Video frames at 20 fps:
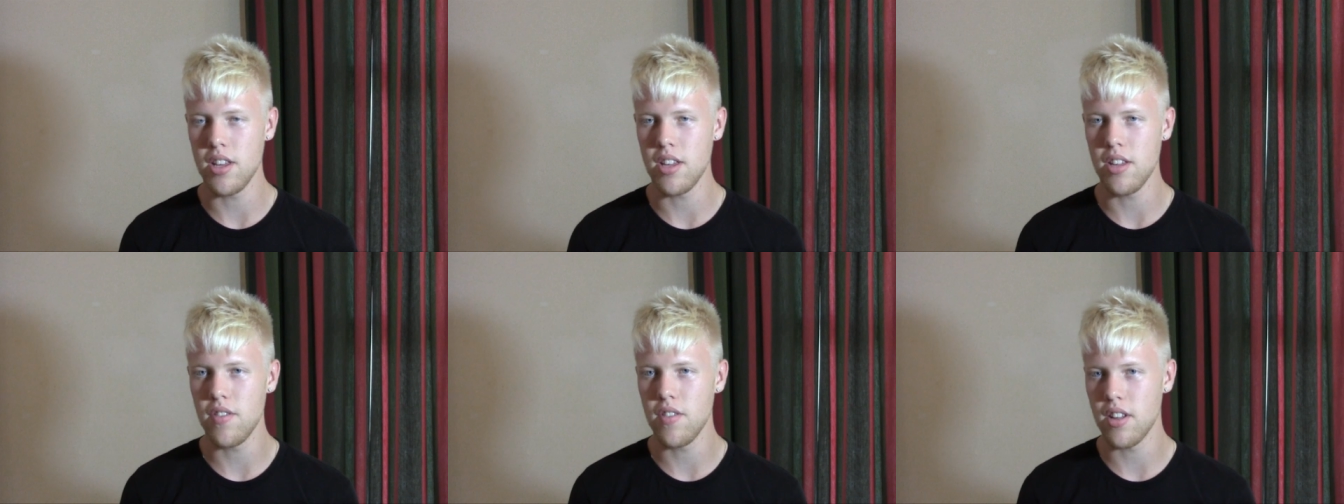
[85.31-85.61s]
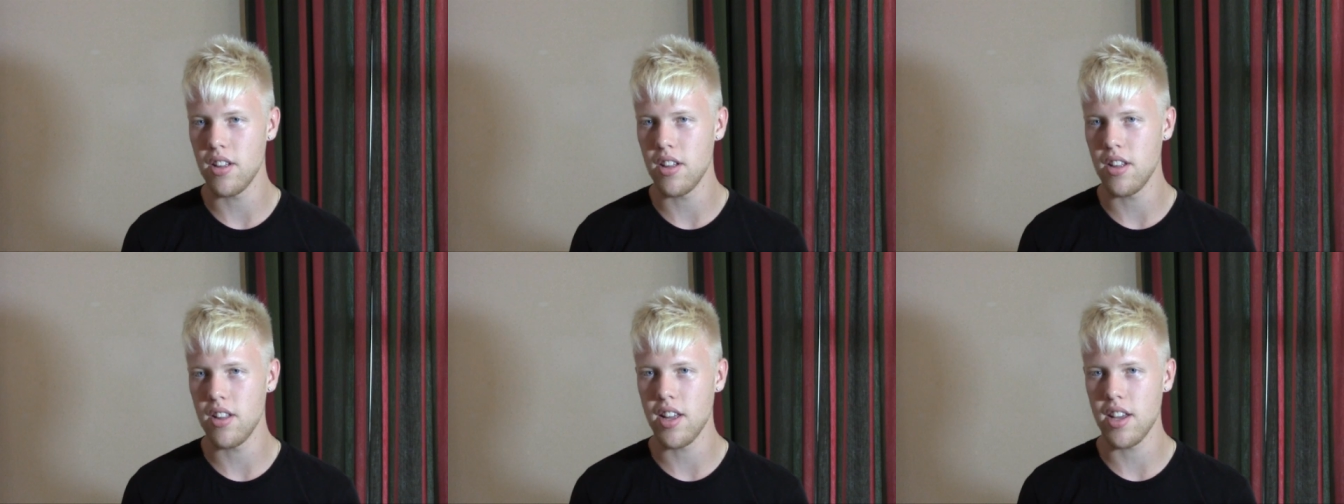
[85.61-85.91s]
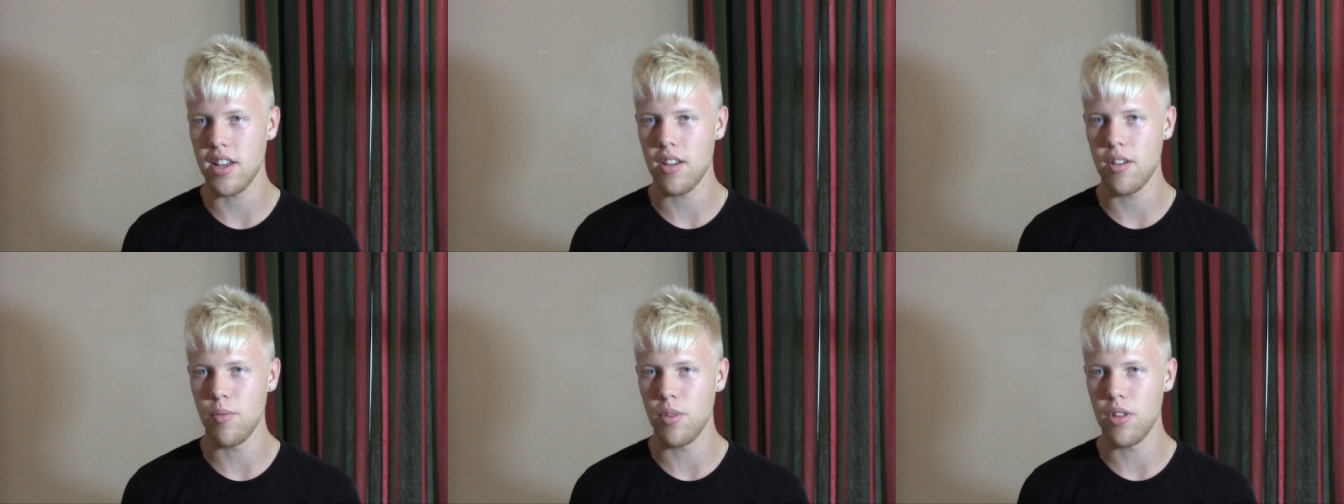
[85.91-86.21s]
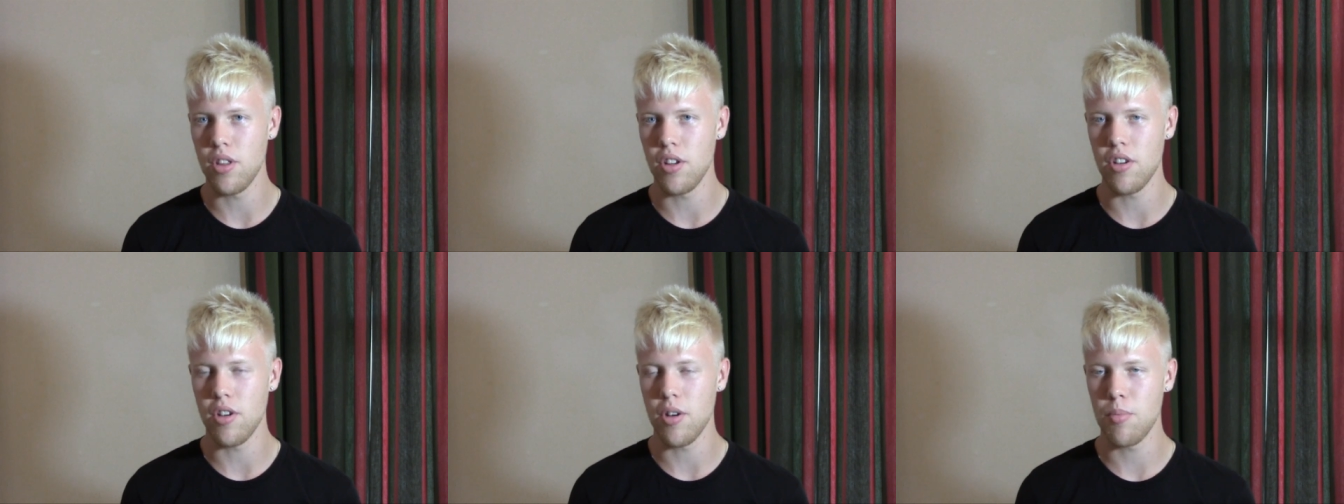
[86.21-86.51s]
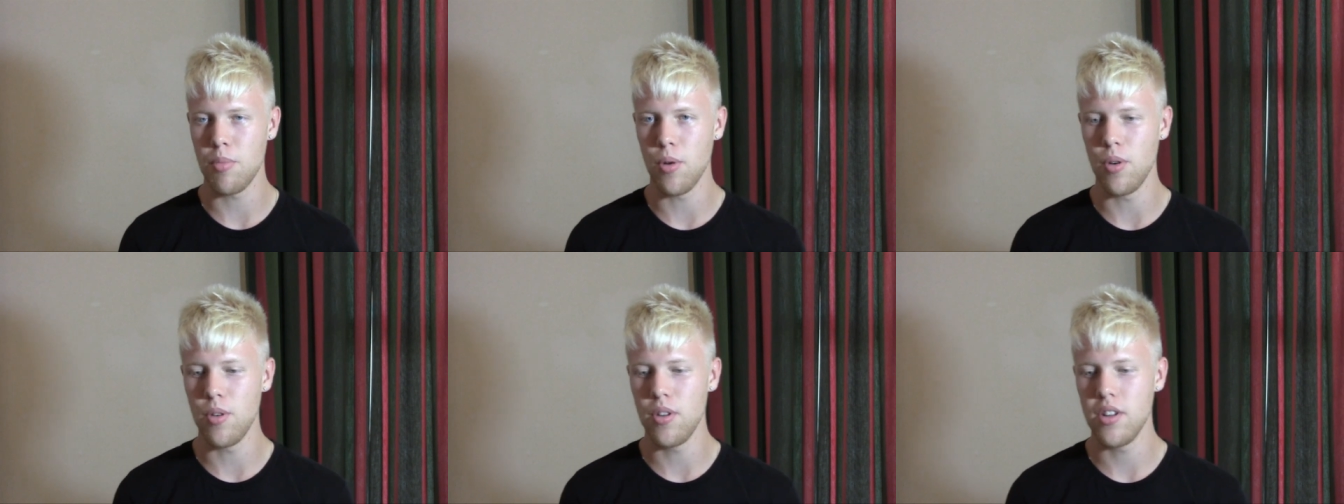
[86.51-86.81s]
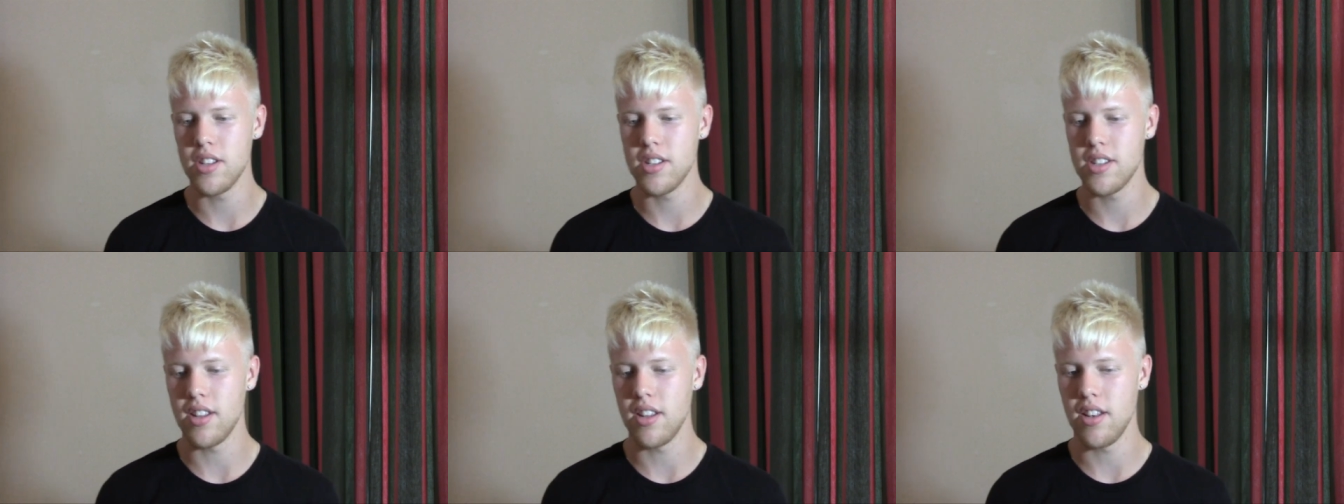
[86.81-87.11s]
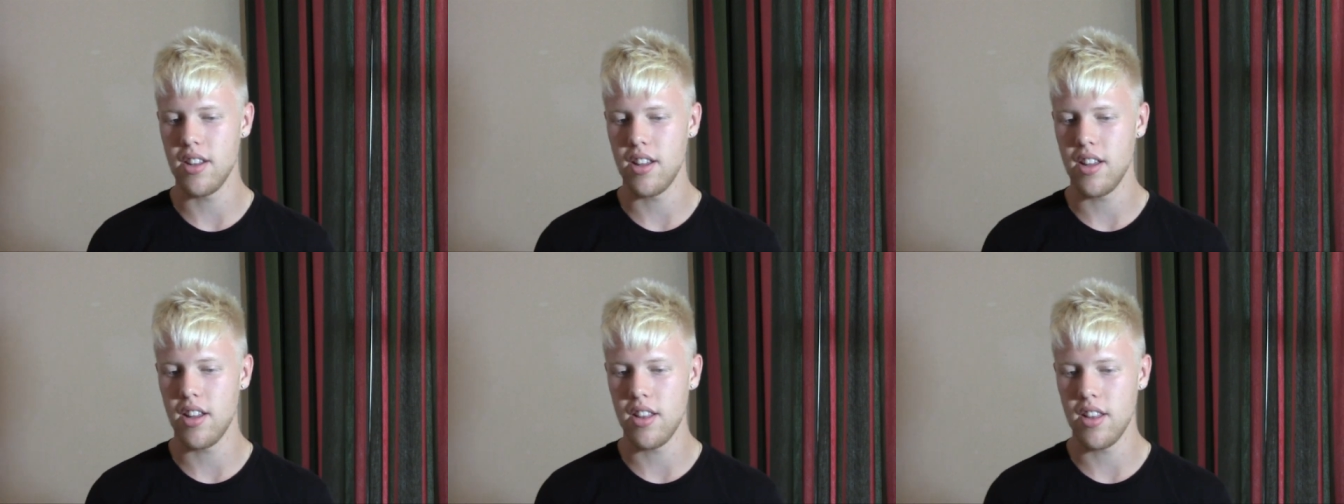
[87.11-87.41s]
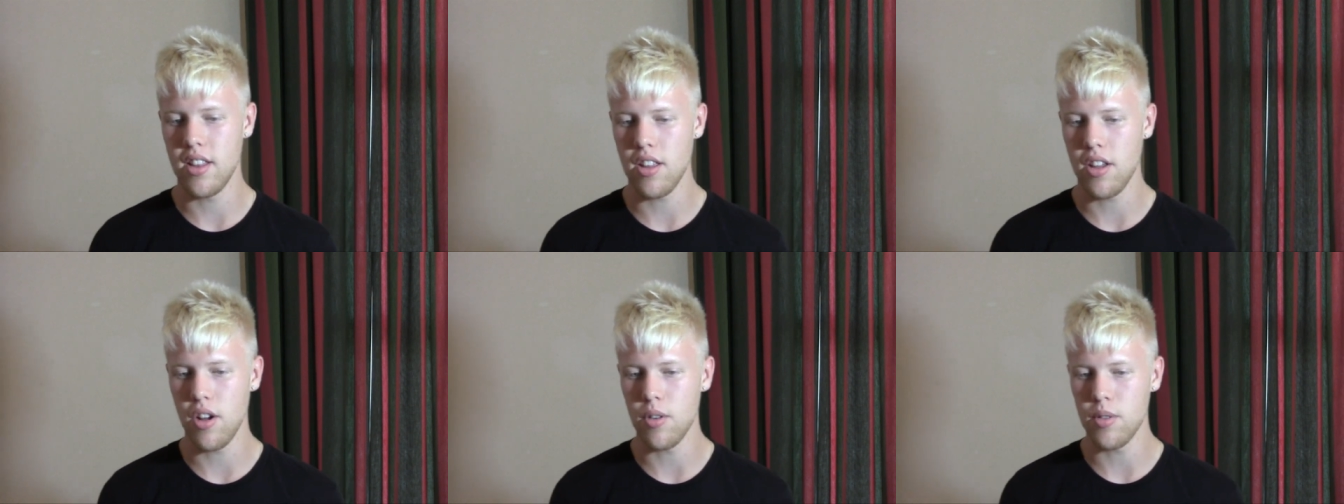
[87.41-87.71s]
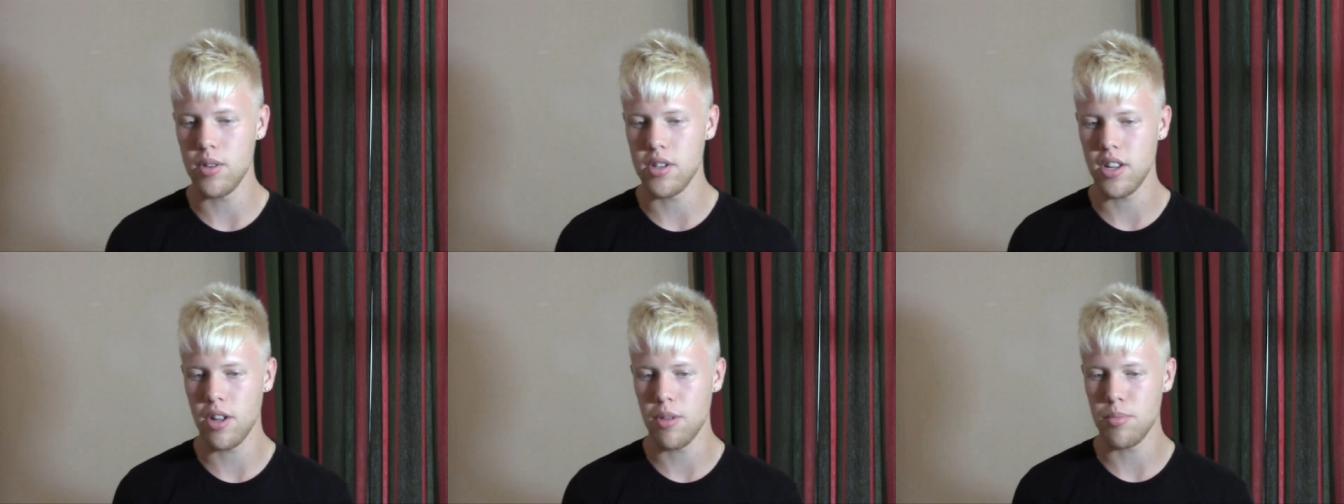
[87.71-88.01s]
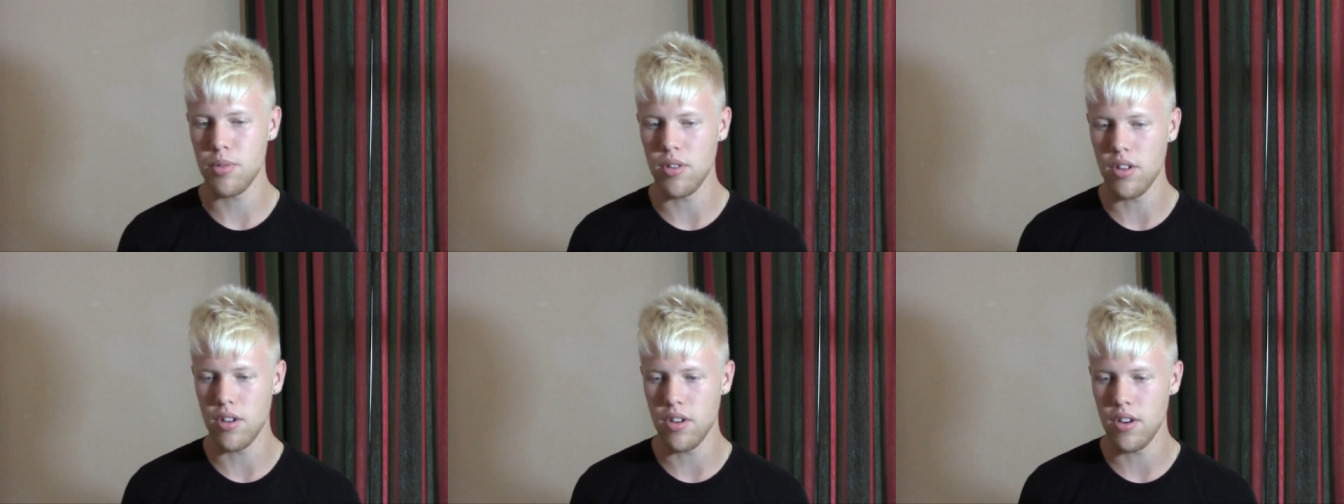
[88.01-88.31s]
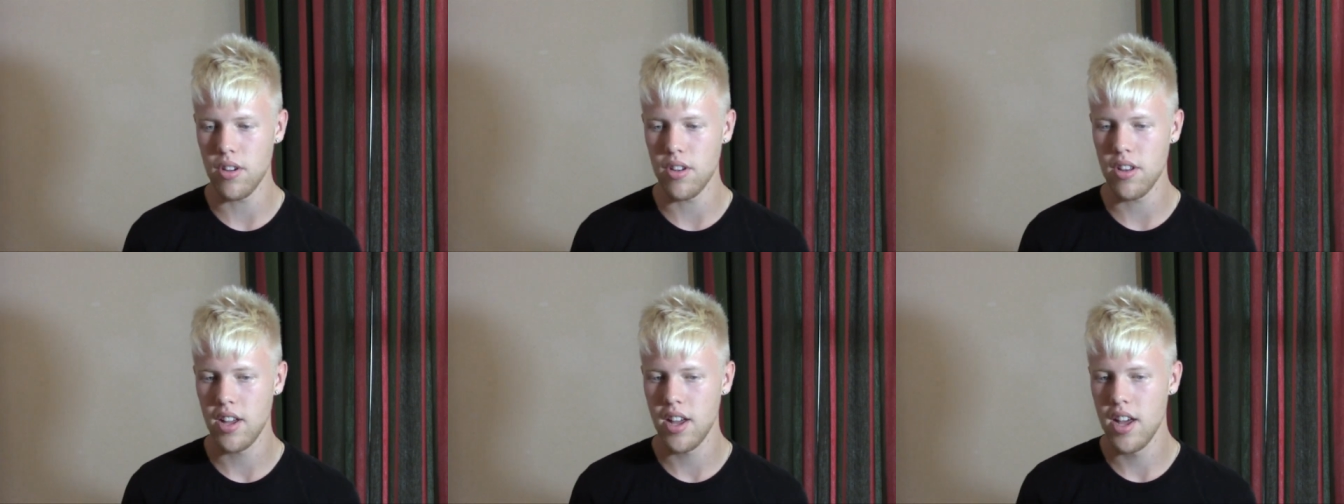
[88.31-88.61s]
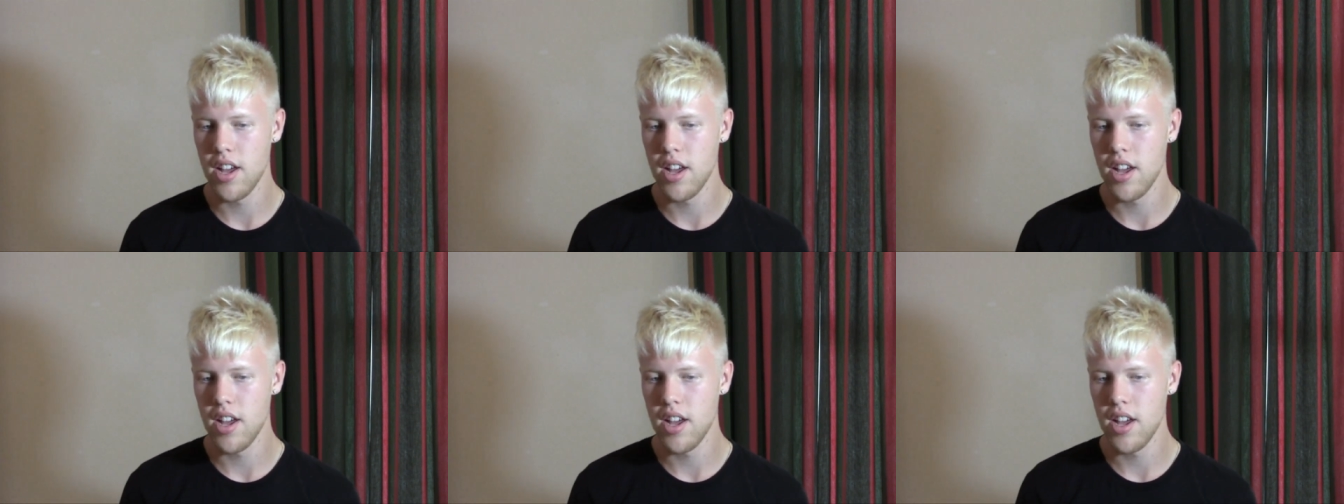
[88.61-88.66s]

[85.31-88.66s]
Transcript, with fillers: even like when they're your opponents, and, and they always help you learn.